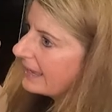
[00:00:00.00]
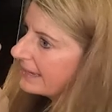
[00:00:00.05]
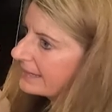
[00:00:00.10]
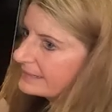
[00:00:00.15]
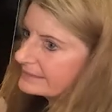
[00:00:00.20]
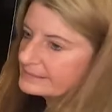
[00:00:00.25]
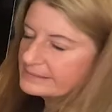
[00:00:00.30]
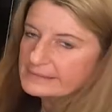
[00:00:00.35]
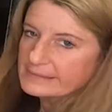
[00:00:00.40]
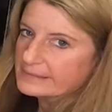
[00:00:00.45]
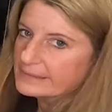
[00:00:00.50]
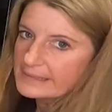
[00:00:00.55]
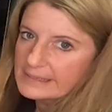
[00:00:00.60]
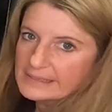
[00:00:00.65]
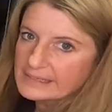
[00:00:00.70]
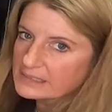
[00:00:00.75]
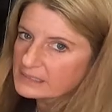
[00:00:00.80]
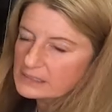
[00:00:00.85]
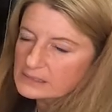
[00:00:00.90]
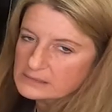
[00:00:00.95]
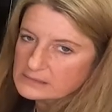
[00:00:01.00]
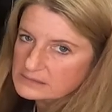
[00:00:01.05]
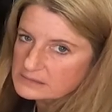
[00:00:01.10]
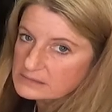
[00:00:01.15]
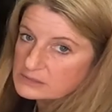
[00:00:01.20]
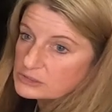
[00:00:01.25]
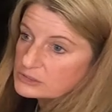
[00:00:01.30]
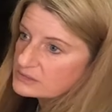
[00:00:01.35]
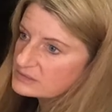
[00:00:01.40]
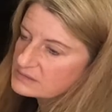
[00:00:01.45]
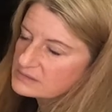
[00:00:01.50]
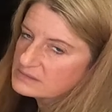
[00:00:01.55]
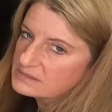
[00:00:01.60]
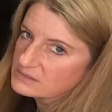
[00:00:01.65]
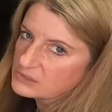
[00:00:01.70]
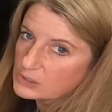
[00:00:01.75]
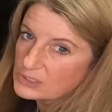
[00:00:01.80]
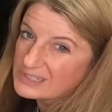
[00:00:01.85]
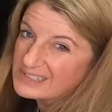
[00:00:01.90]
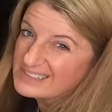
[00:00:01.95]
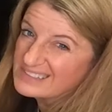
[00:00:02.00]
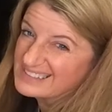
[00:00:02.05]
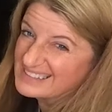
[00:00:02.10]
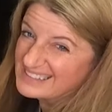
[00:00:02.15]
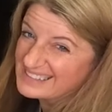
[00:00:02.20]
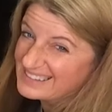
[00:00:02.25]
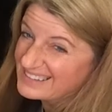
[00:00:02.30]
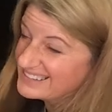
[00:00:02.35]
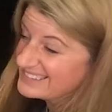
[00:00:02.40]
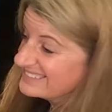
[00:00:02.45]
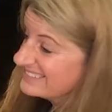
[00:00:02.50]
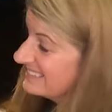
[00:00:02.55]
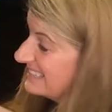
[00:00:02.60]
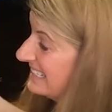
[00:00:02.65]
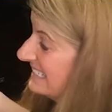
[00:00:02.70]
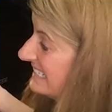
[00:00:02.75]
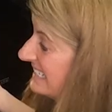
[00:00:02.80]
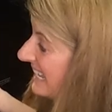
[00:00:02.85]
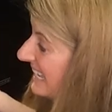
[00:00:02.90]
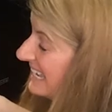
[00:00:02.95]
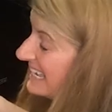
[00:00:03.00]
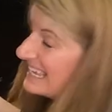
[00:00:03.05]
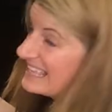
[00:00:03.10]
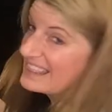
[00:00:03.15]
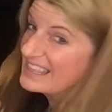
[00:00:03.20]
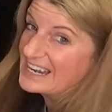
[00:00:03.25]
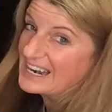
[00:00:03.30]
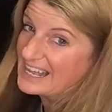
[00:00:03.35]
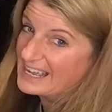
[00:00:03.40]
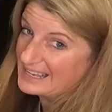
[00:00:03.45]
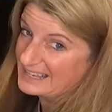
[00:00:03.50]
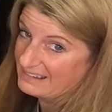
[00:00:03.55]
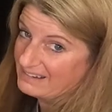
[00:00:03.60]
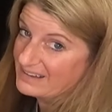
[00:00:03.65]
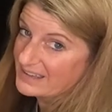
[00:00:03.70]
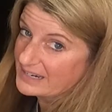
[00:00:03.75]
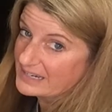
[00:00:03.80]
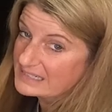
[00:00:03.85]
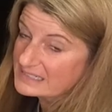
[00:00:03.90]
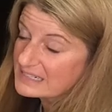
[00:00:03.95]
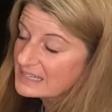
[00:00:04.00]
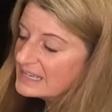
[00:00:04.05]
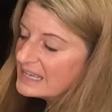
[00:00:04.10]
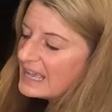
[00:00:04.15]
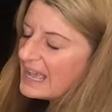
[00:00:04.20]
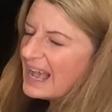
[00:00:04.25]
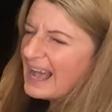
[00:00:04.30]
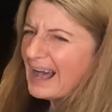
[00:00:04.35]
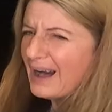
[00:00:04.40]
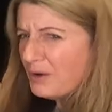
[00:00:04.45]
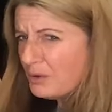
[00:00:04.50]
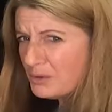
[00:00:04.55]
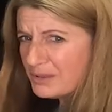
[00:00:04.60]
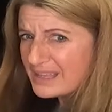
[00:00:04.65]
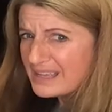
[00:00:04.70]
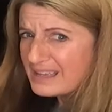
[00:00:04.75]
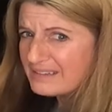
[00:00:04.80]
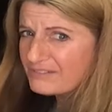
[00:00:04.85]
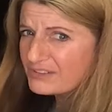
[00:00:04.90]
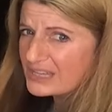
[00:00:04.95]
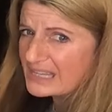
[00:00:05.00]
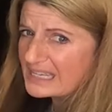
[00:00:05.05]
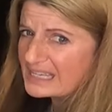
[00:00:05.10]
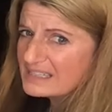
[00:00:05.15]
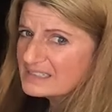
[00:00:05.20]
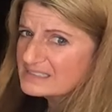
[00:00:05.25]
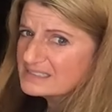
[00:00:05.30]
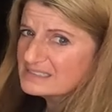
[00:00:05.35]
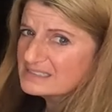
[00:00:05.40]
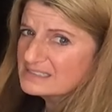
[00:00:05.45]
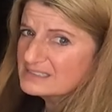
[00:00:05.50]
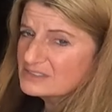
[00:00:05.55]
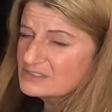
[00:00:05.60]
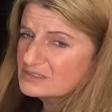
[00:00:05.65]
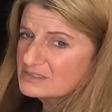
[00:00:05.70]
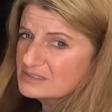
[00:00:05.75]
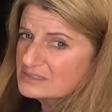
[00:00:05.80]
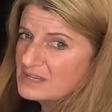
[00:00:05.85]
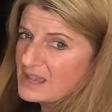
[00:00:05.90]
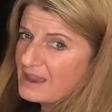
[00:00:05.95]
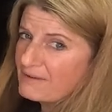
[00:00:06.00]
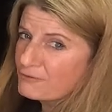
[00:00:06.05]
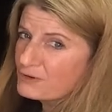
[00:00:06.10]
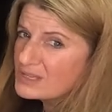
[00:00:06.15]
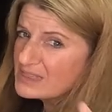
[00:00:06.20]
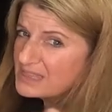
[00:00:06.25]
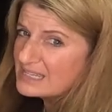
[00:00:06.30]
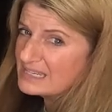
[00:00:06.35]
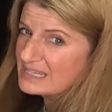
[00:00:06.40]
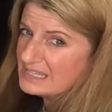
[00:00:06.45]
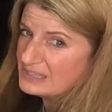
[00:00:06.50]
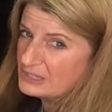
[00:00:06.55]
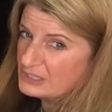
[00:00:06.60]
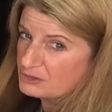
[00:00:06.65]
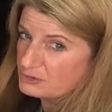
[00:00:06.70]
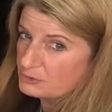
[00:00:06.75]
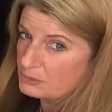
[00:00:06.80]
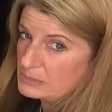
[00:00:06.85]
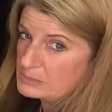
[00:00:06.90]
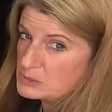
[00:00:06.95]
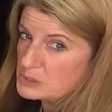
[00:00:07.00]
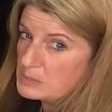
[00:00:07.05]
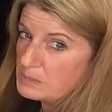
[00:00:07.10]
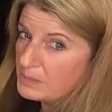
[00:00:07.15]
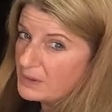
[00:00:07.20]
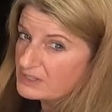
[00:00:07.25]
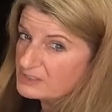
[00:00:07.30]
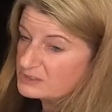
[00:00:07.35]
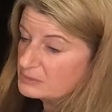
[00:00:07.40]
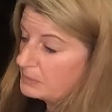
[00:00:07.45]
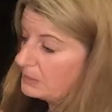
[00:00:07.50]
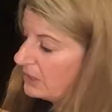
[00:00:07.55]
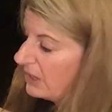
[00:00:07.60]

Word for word: and it looks just as good as it does the day that i got it i'll leave links to everything in the description box